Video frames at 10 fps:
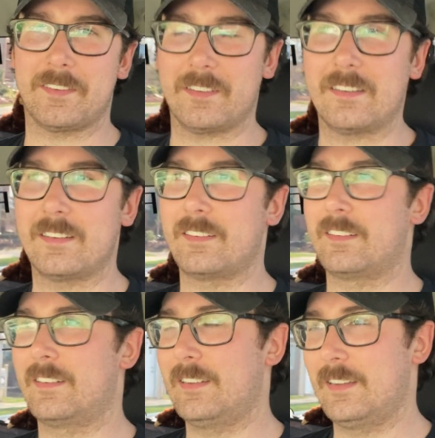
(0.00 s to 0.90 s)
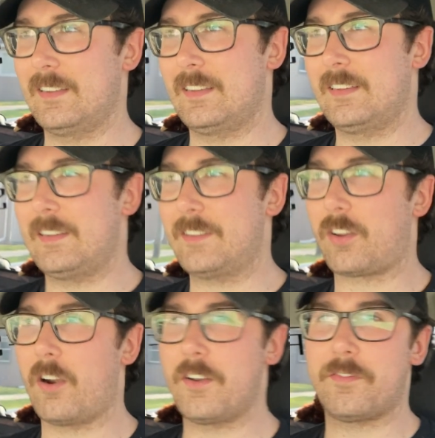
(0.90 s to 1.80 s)
and it's
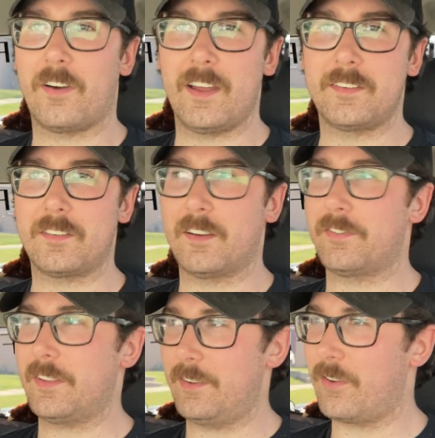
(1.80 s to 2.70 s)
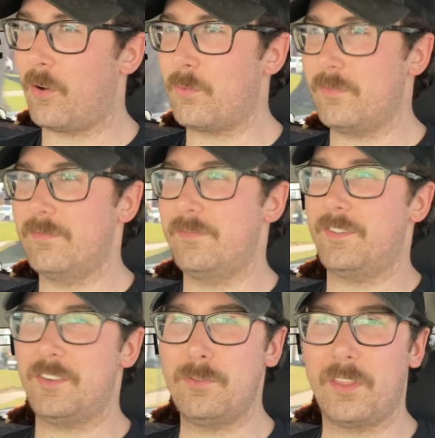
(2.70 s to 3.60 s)
hard to find stuff that don't
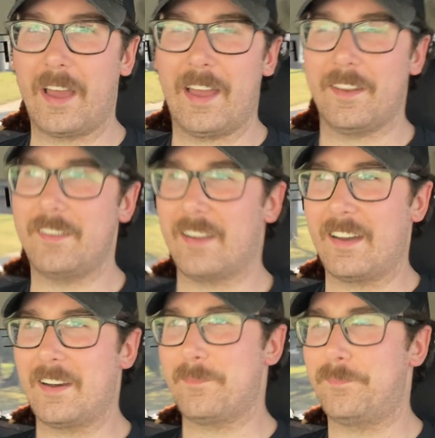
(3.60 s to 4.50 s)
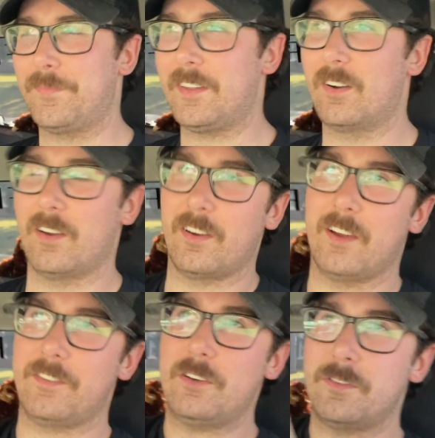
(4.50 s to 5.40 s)
do that. You know, I've used